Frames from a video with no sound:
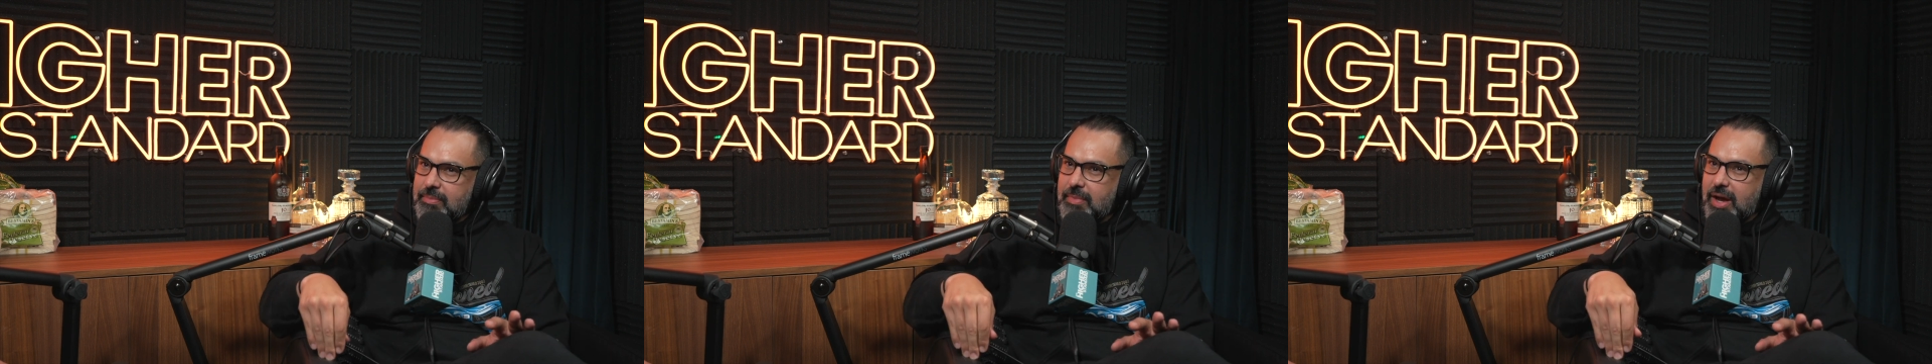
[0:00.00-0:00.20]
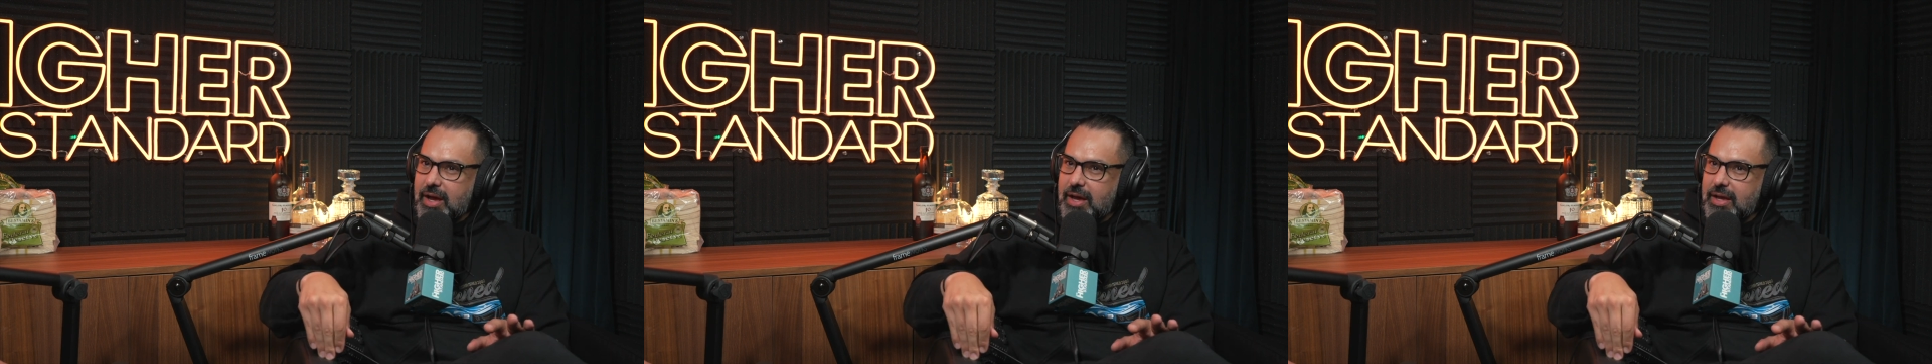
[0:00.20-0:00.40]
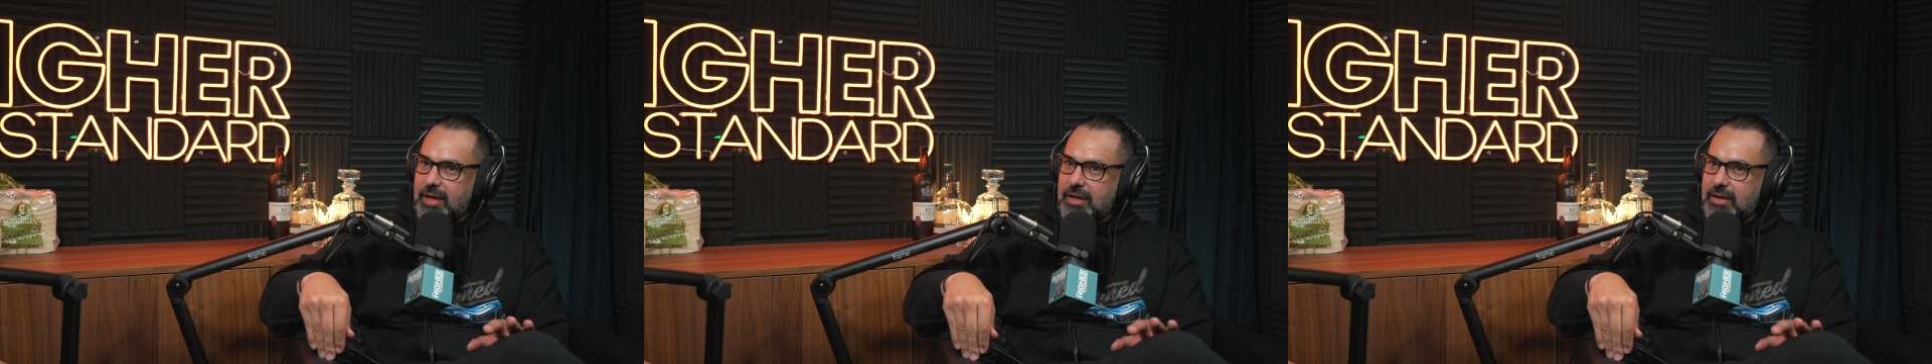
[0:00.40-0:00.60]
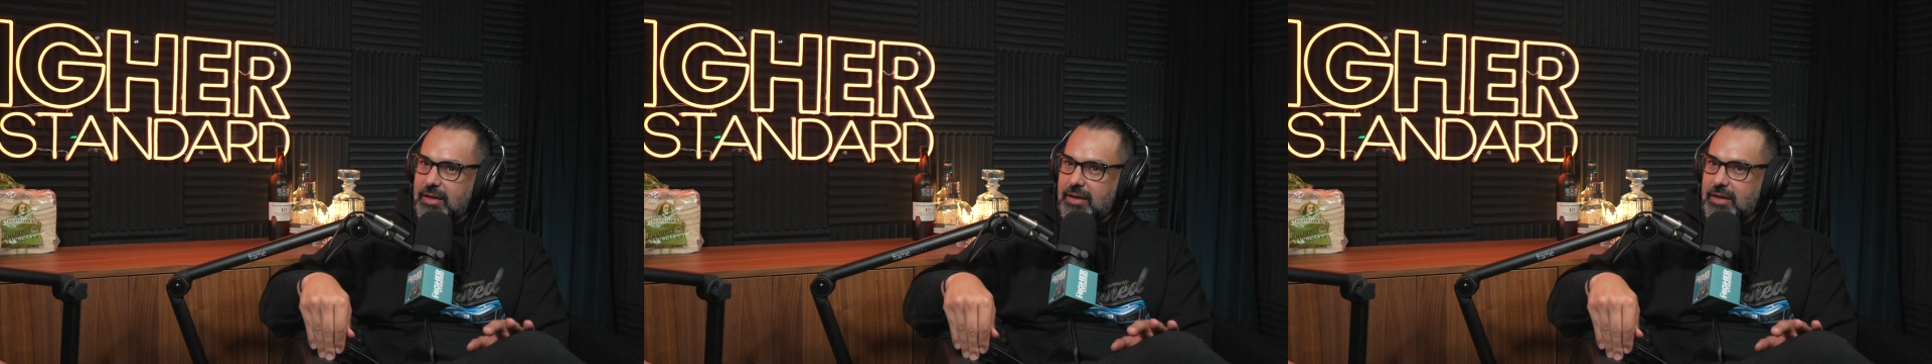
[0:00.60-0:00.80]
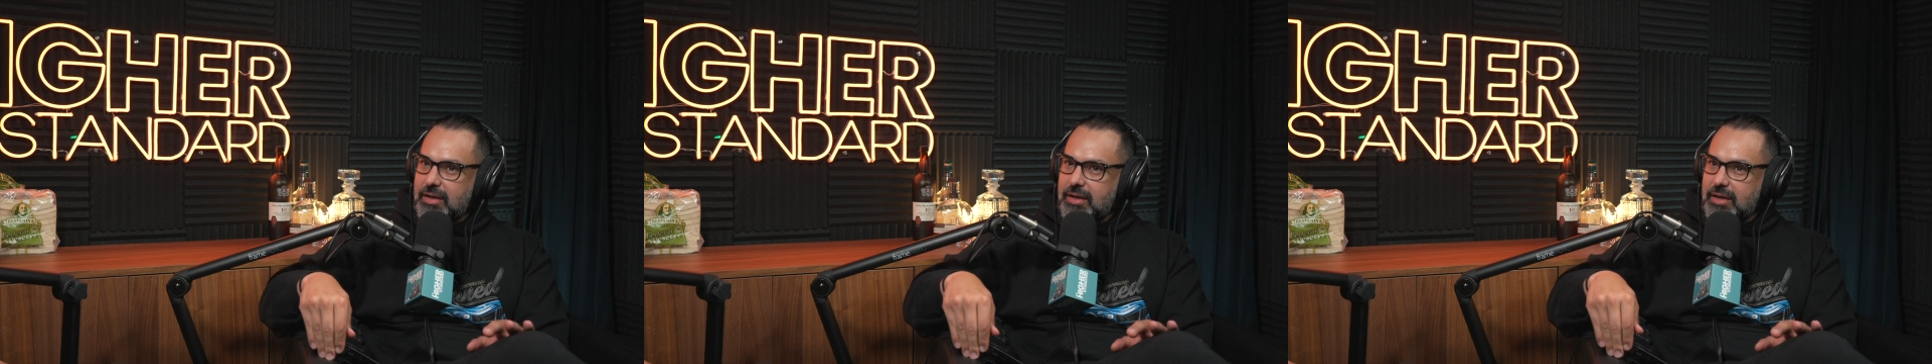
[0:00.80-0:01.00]
my
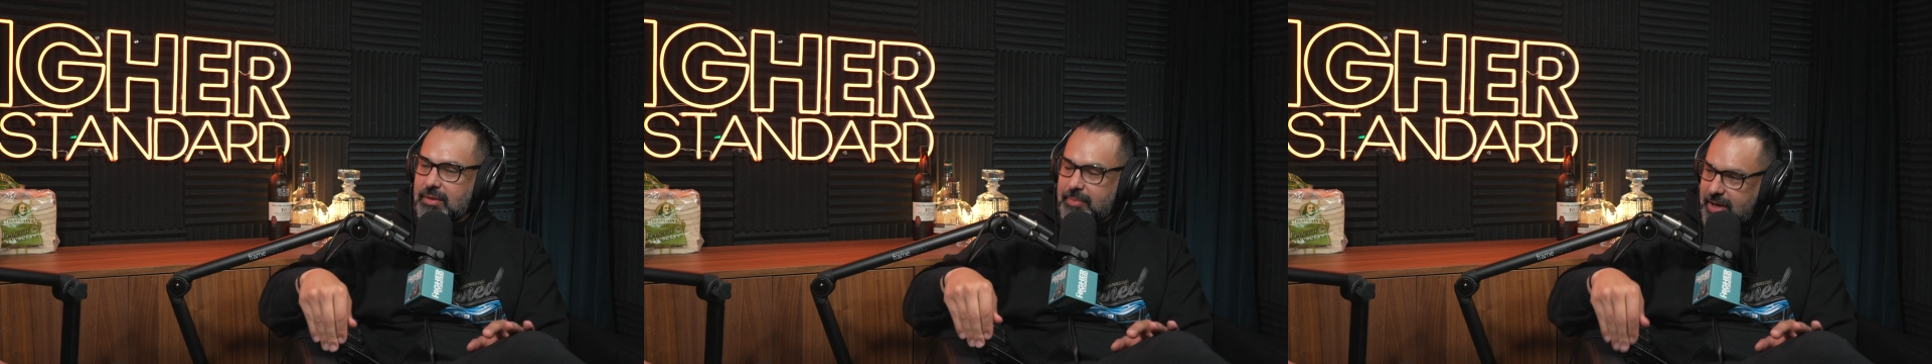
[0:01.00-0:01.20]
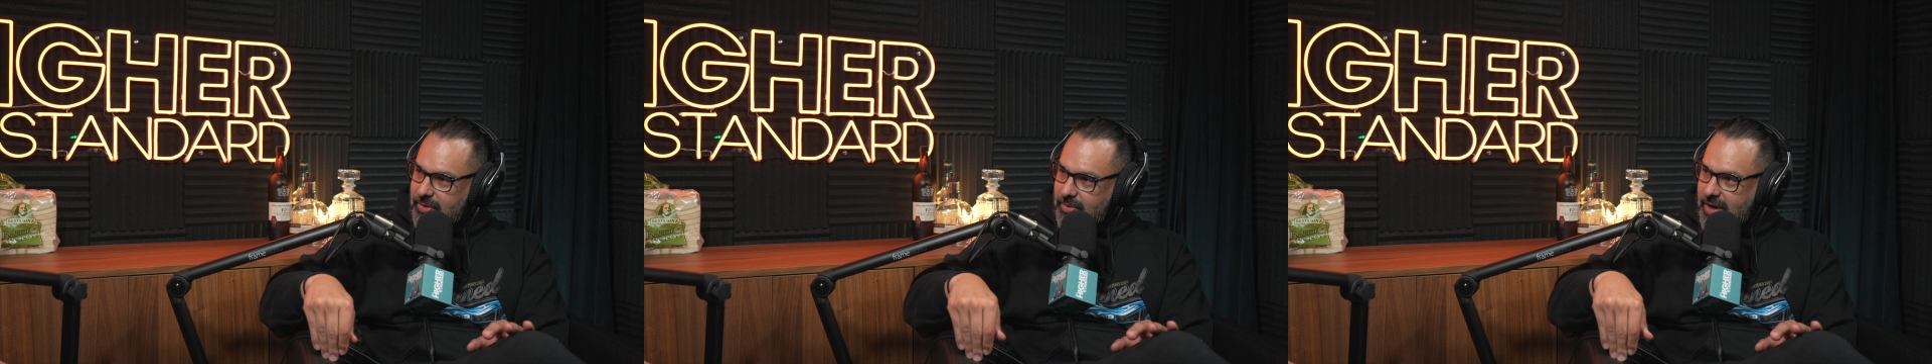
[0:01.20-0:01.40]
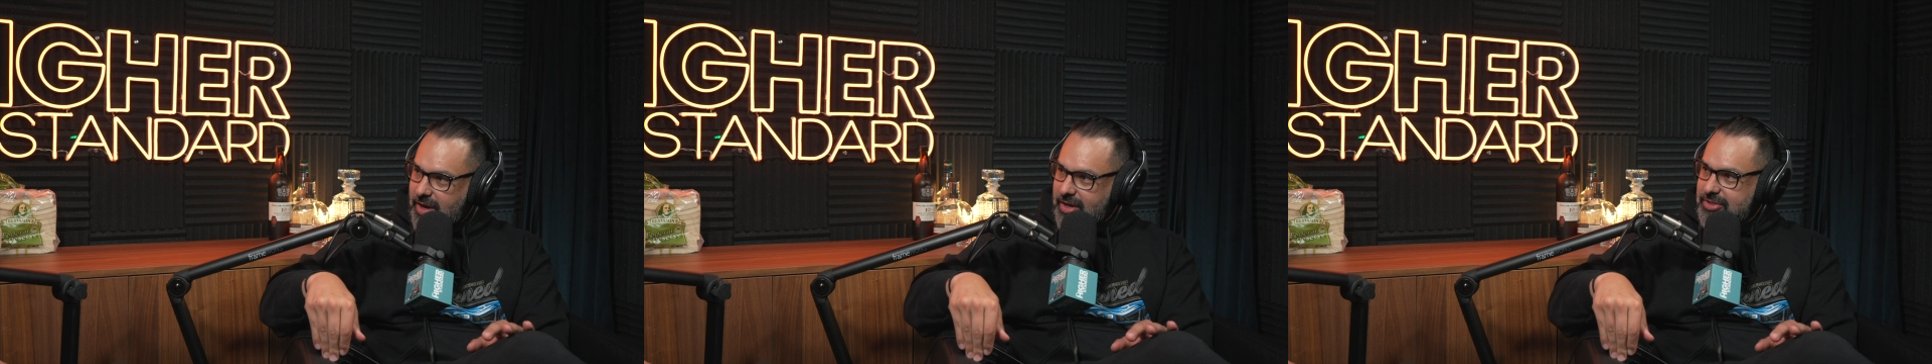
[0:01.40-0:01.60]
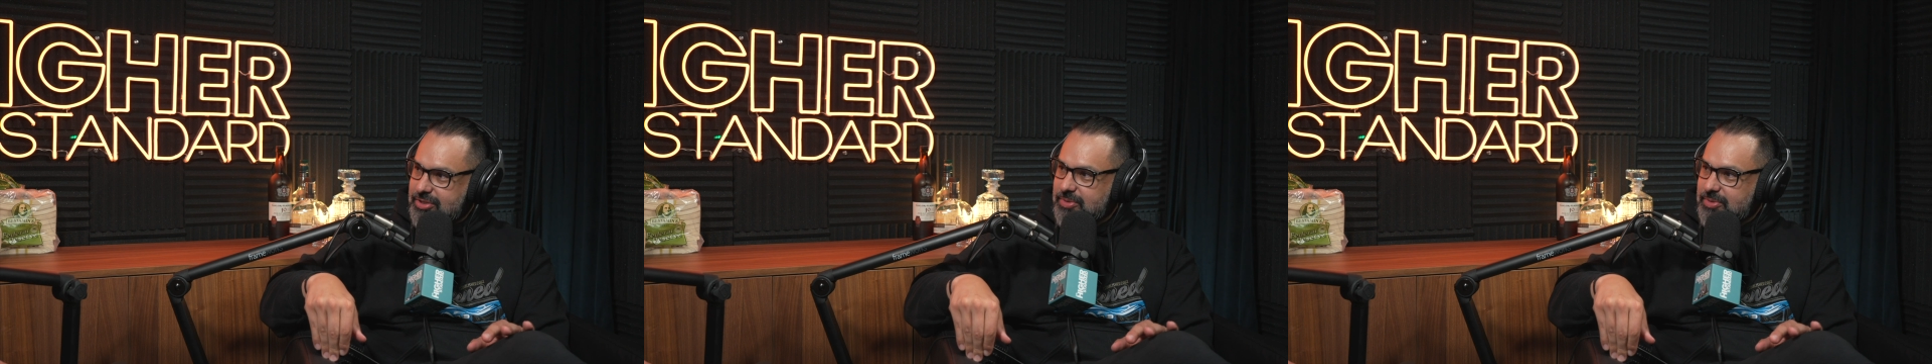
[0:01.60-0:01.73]
garage.